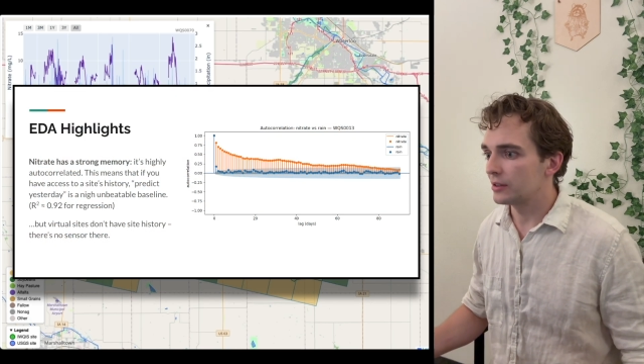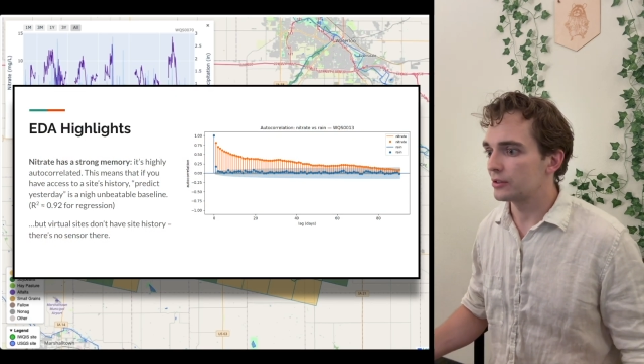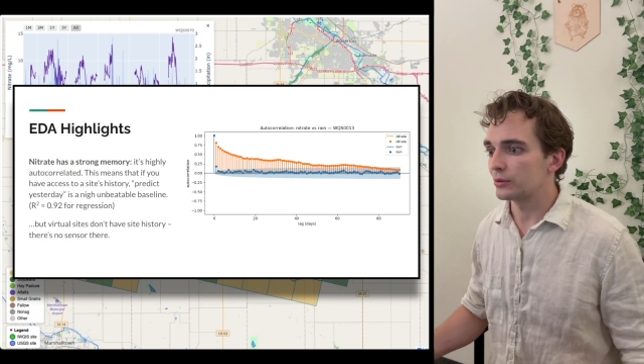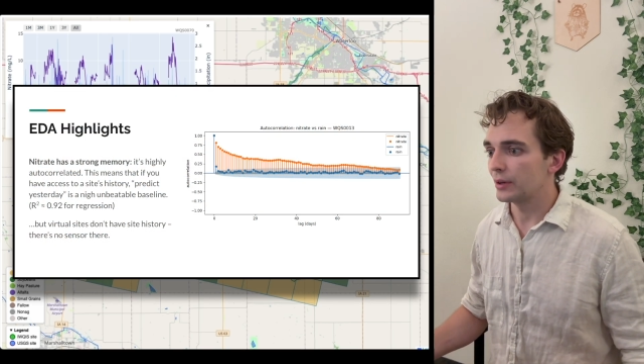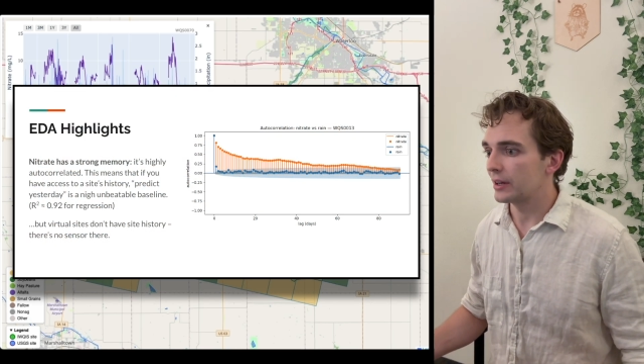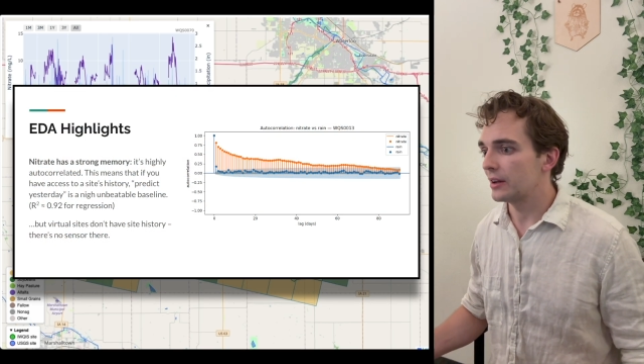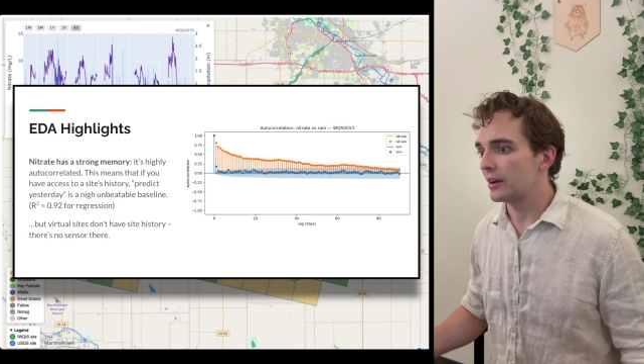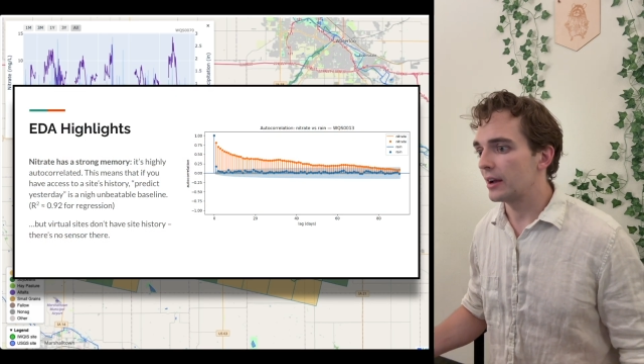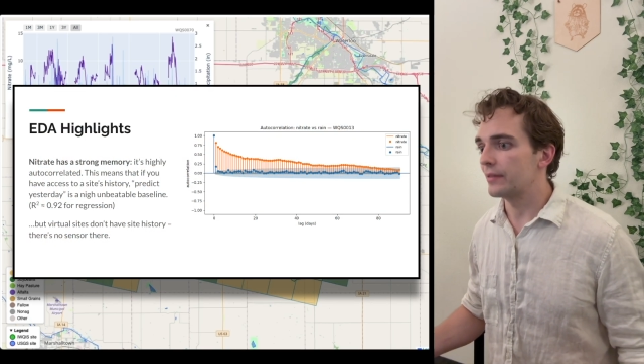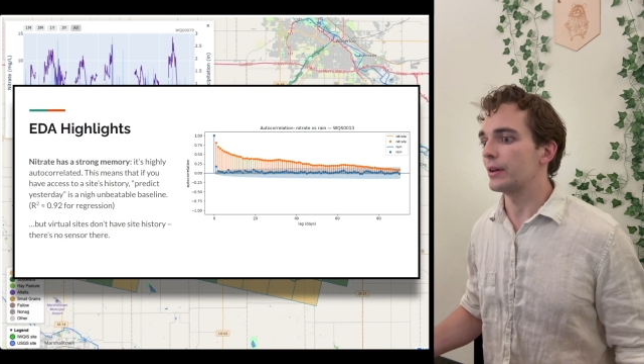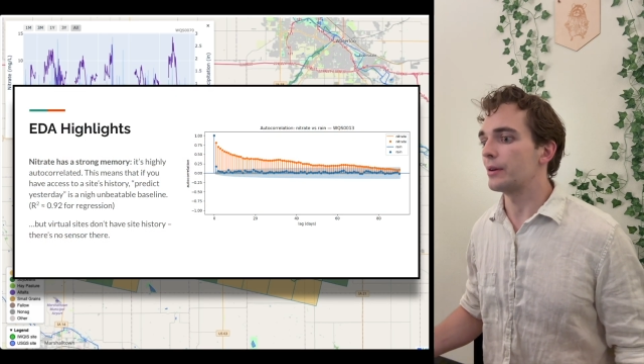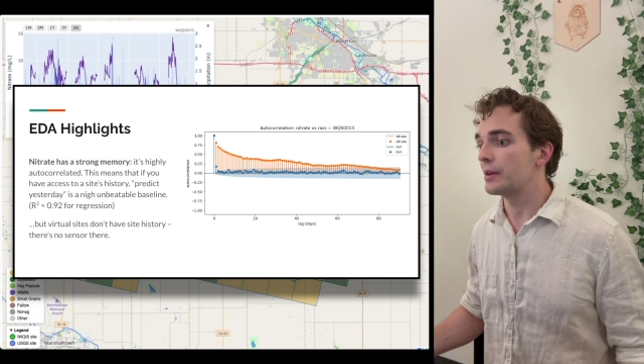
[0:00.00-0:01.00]
If a sensor
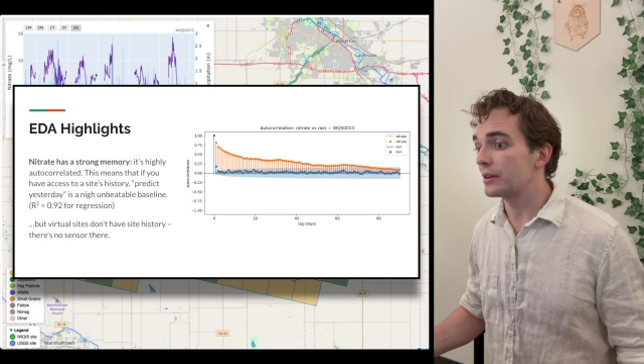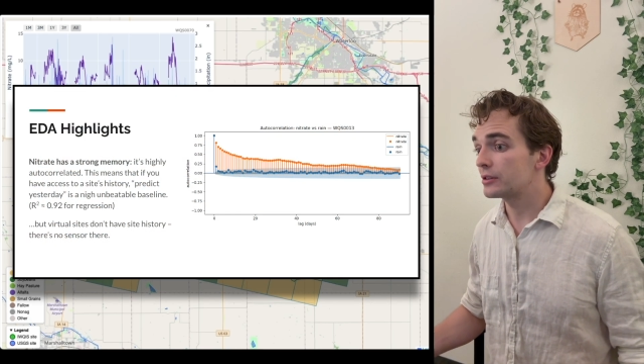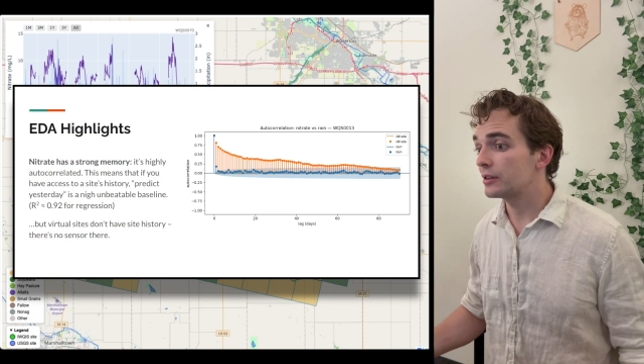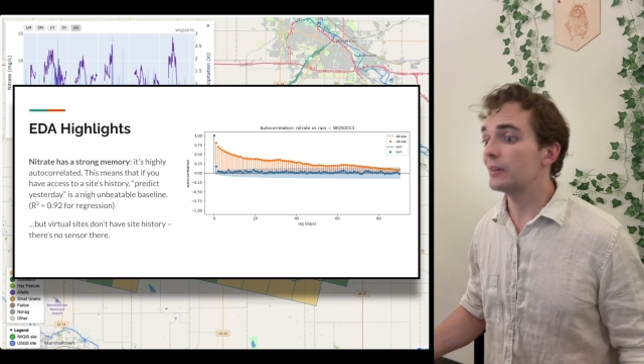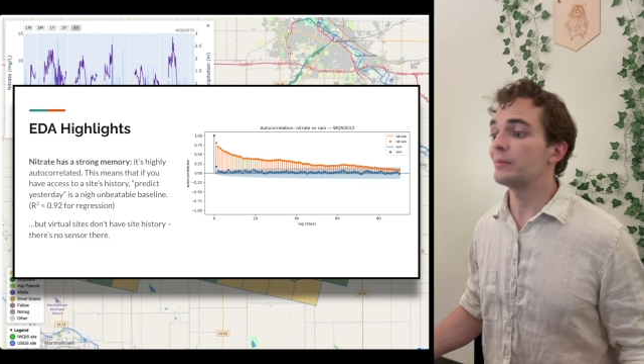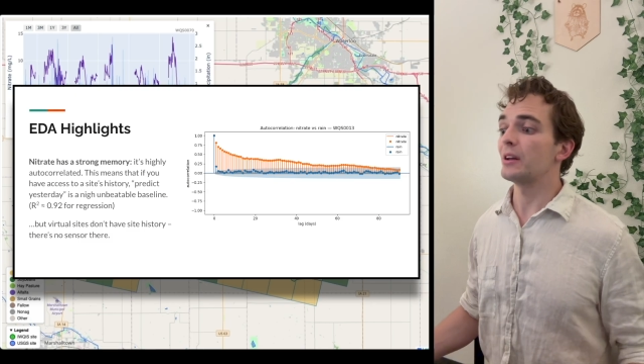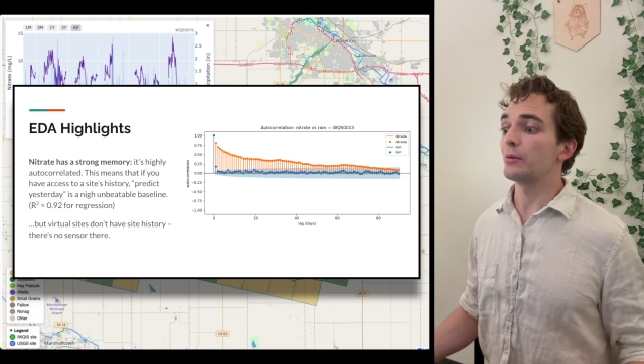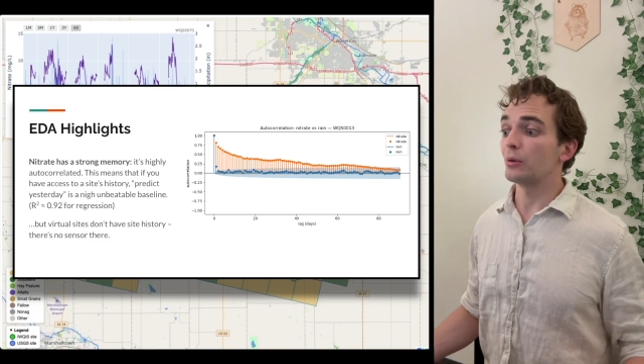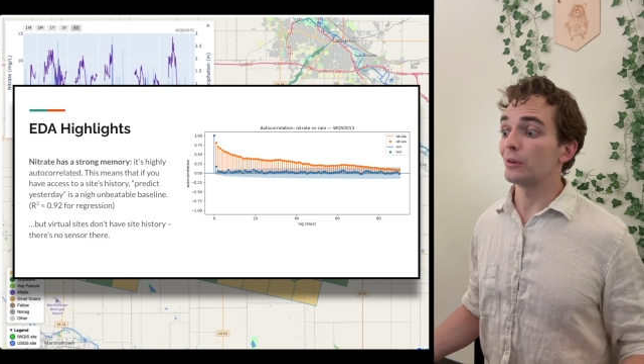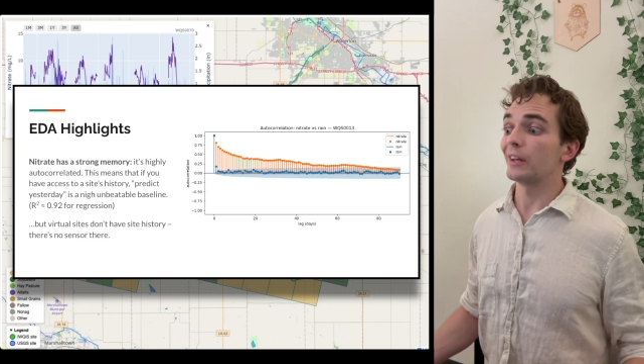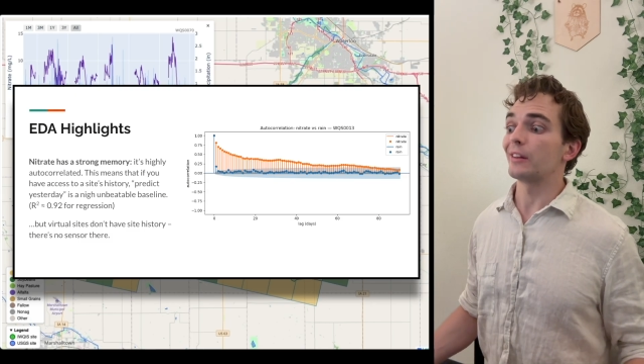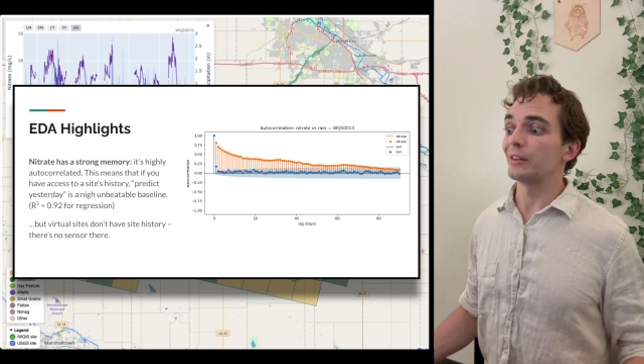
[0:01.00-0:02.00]
read a high value
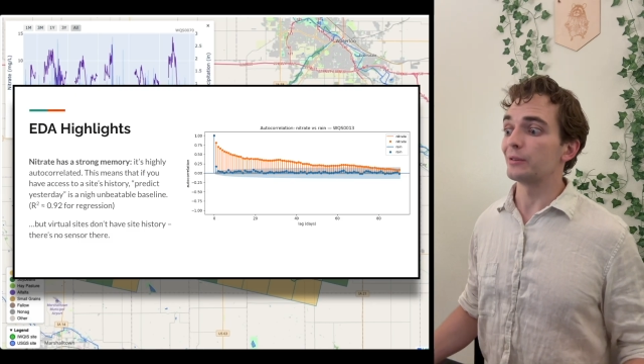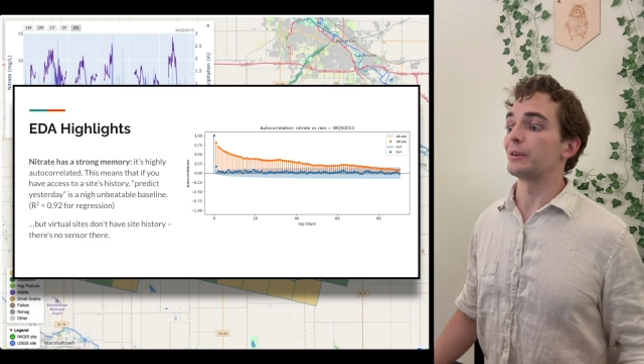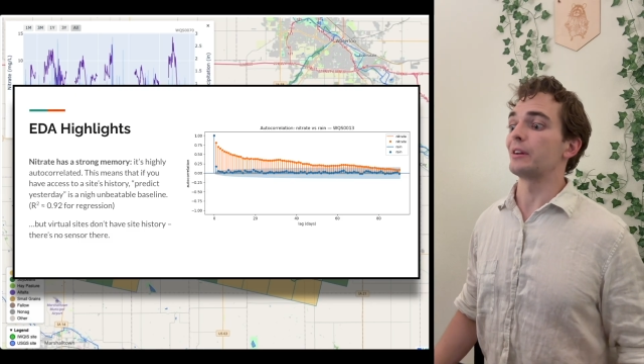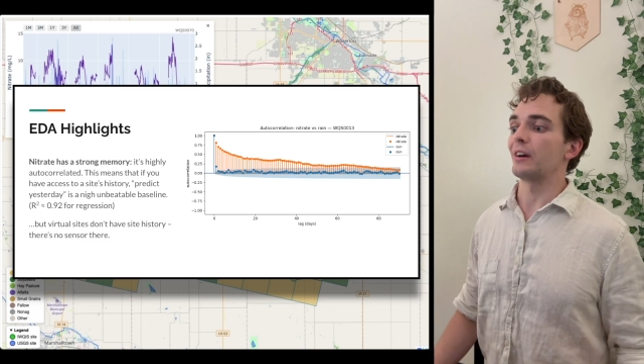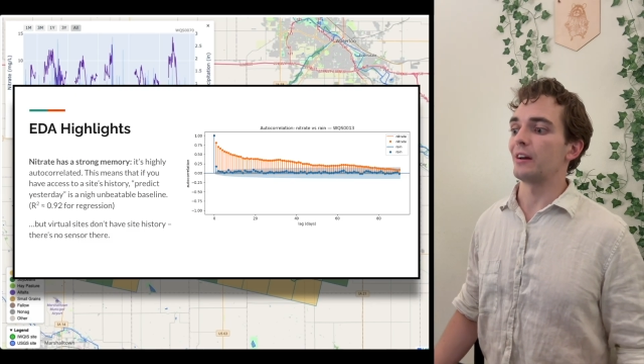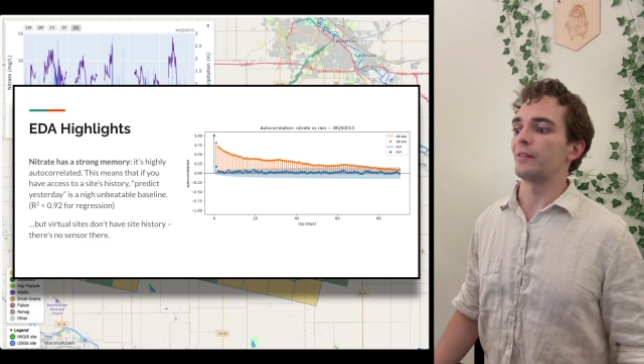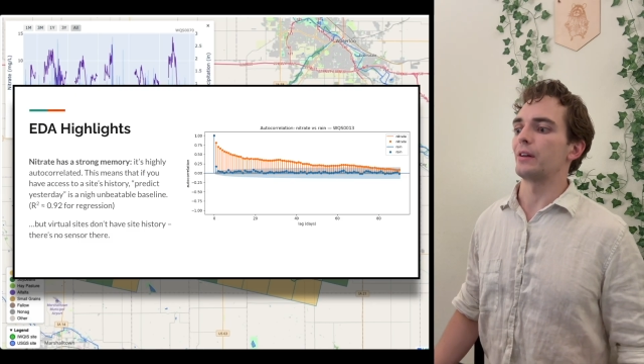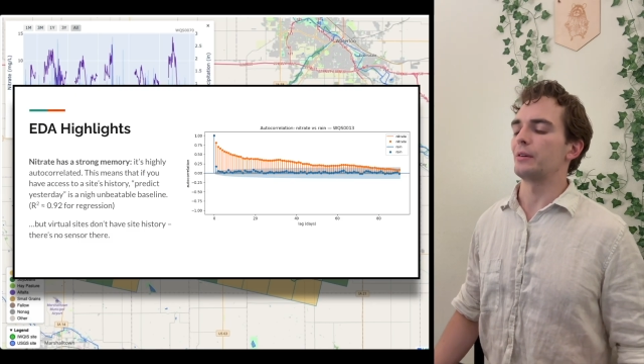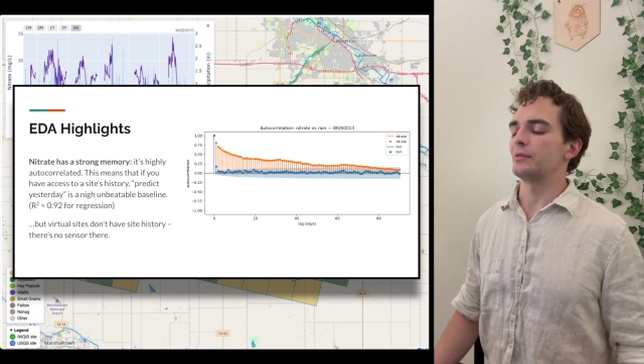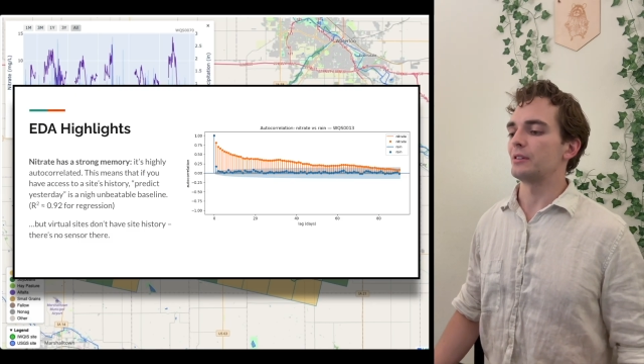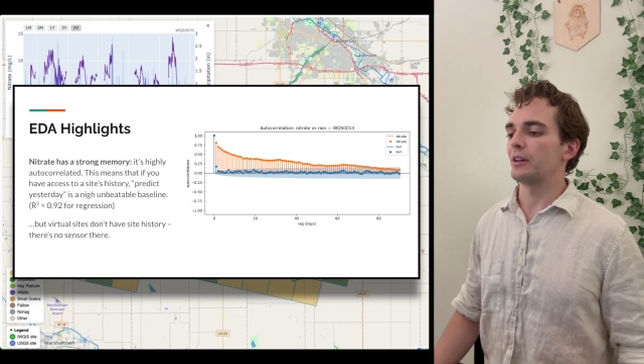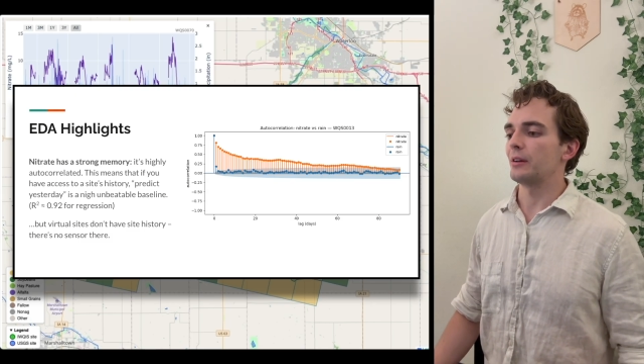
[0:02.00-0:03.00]
yesterday, it will likely read a
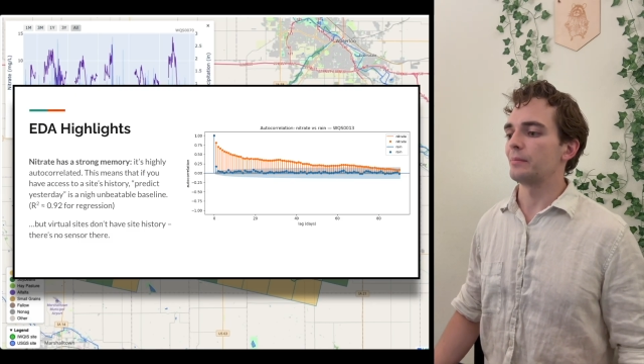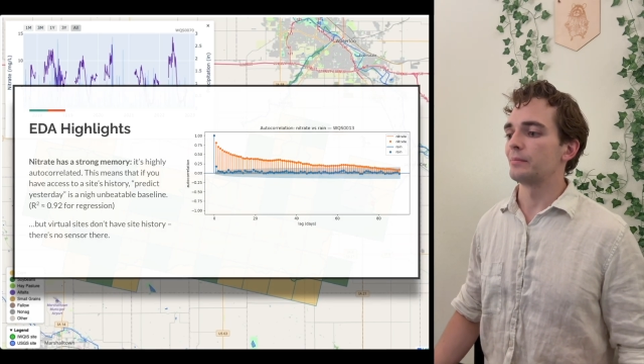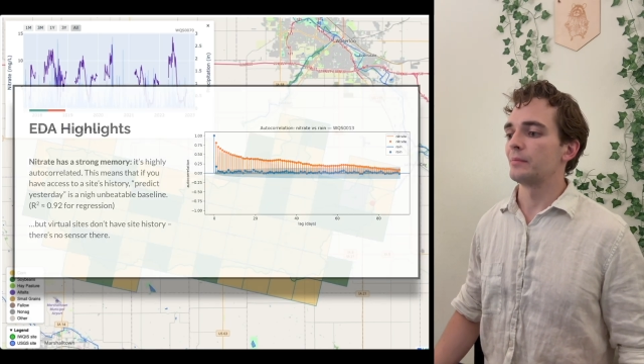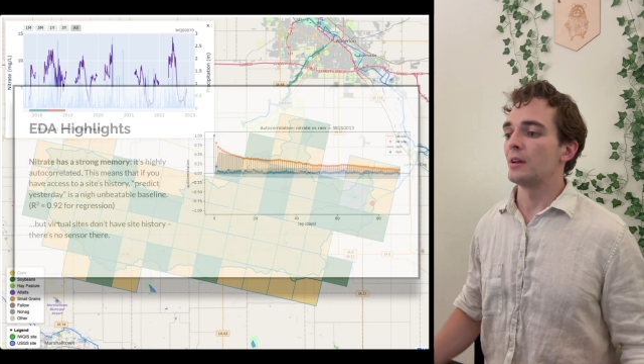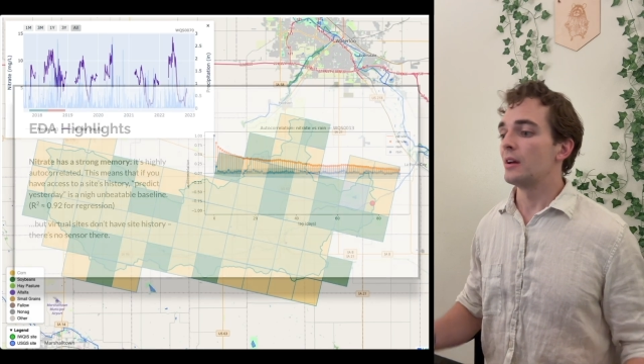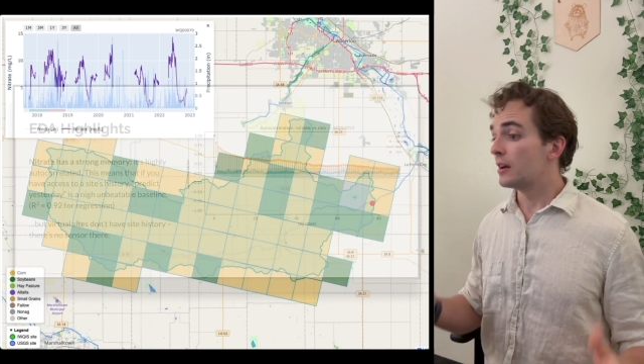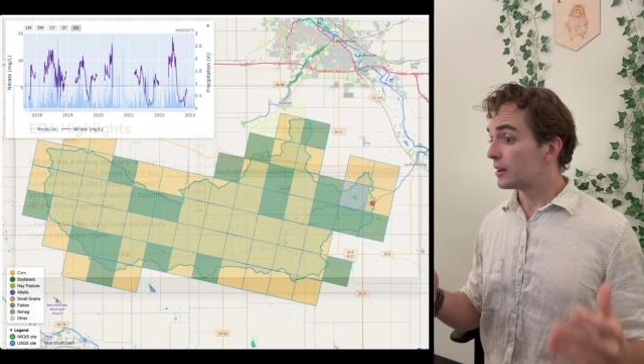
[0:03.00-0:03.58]
high value today.